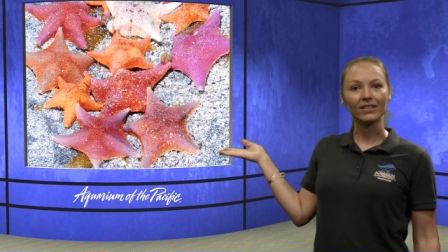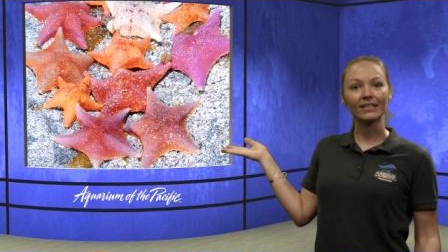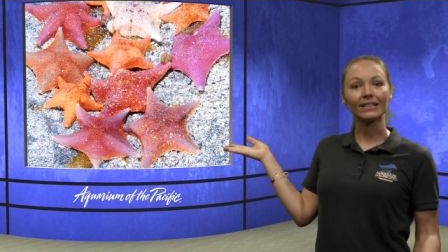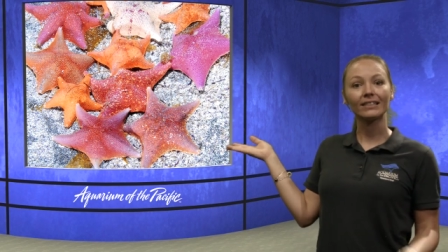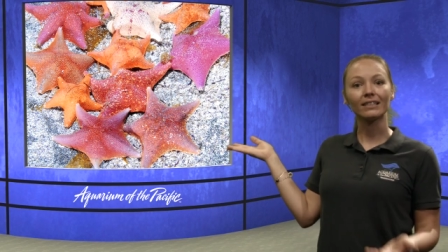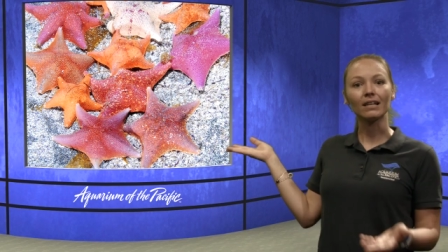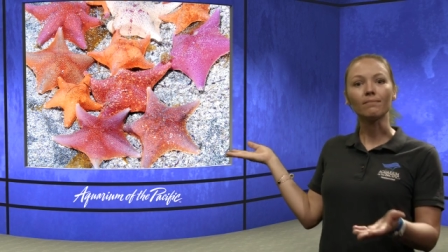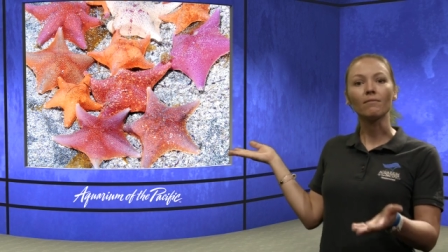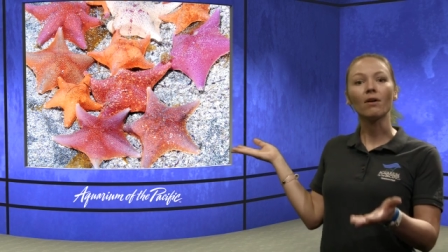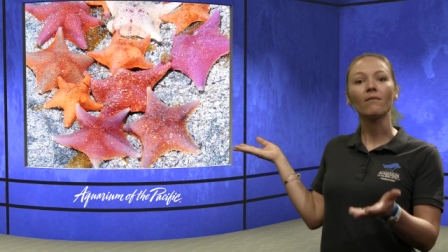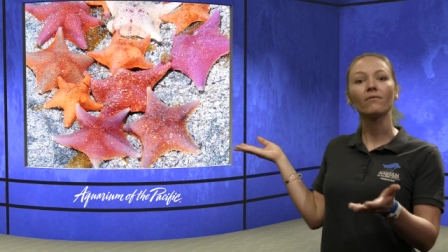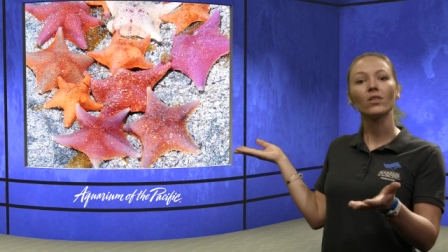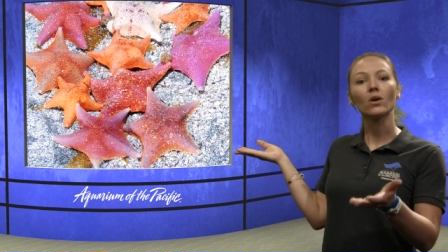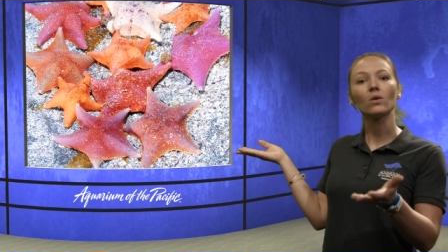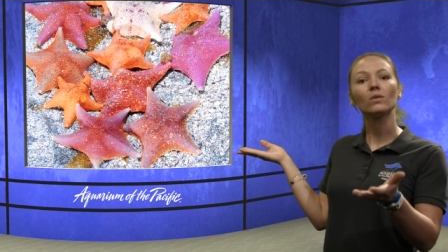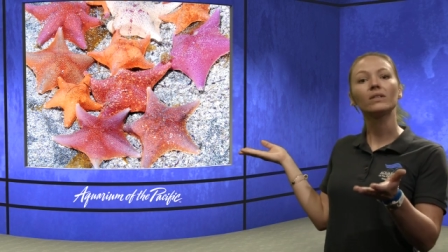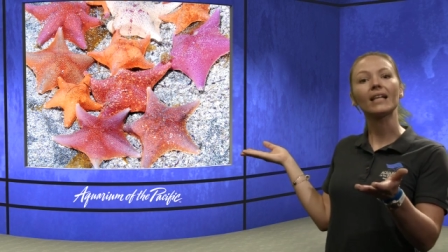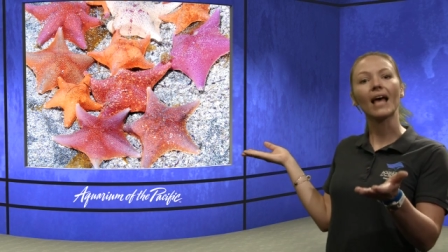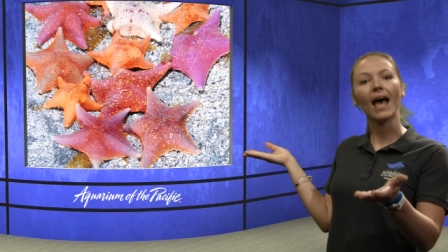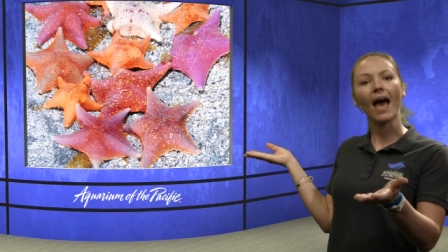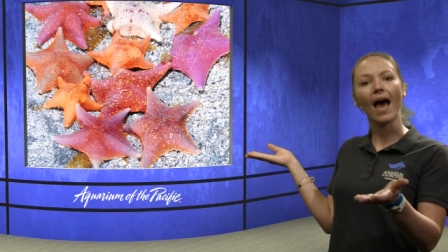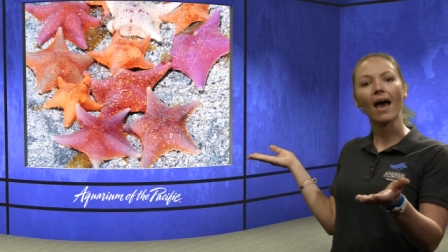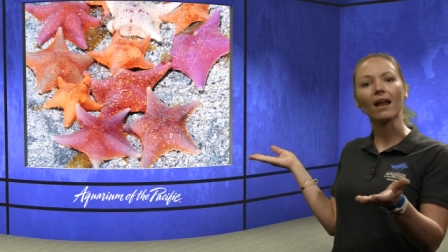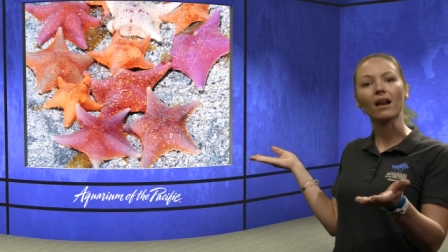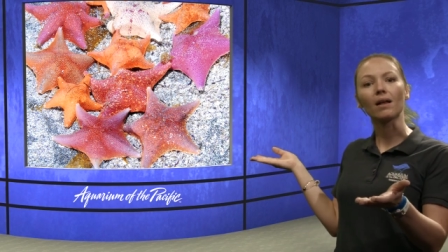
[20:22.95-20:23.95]
some of
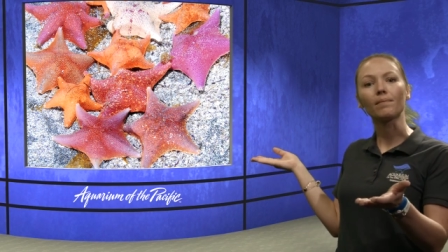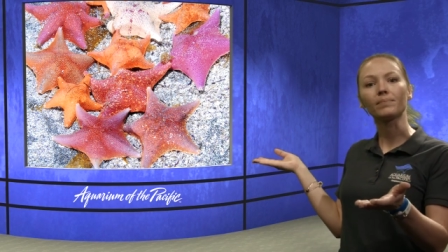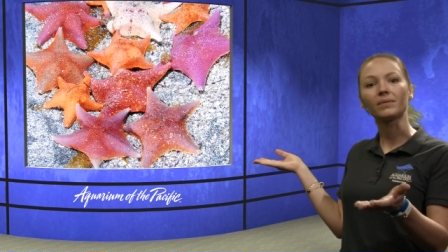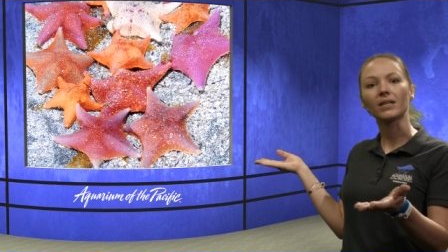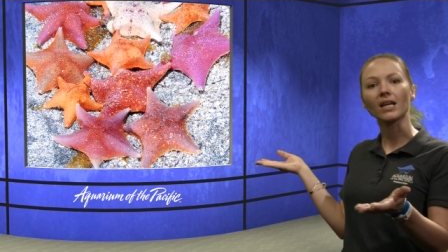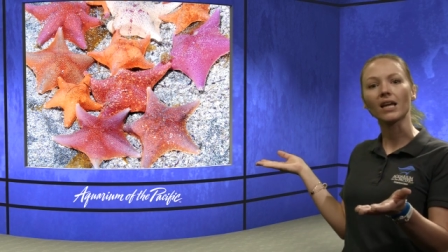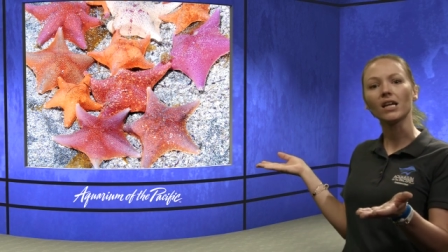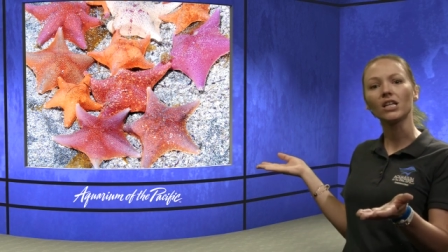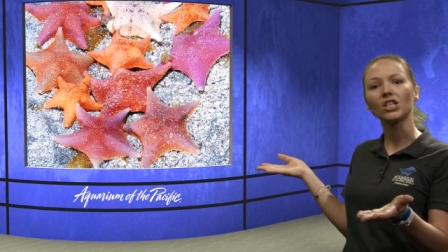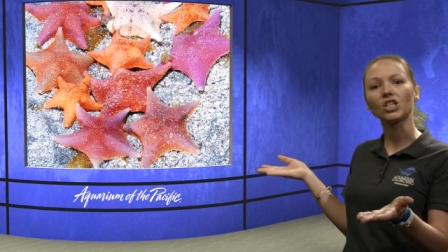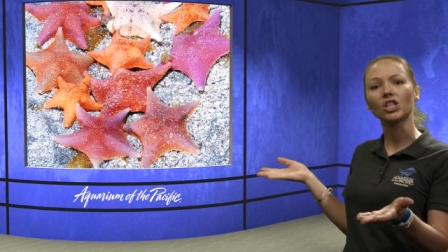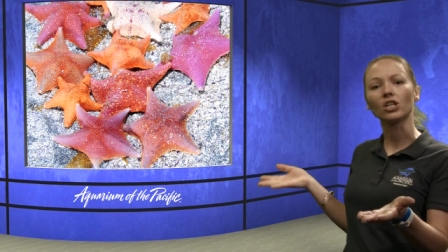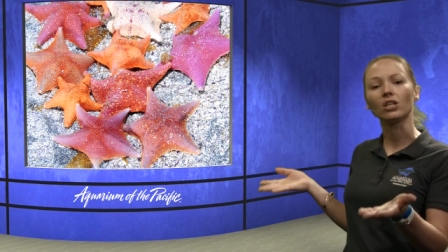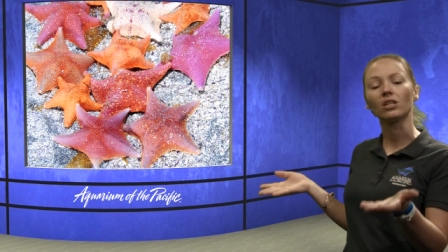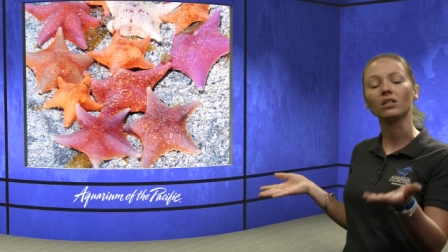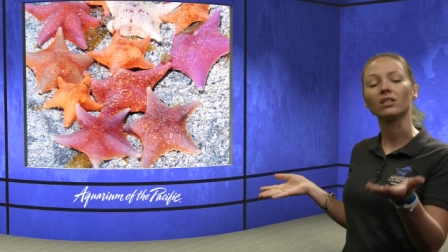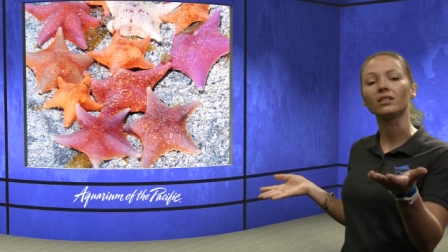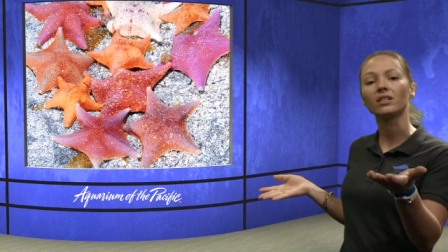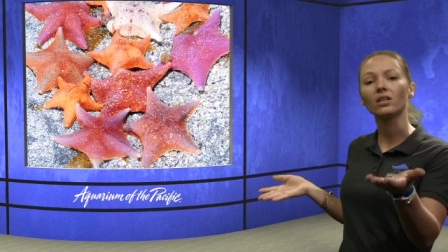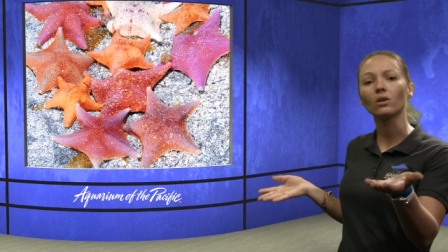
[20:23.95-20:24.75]
those adaptations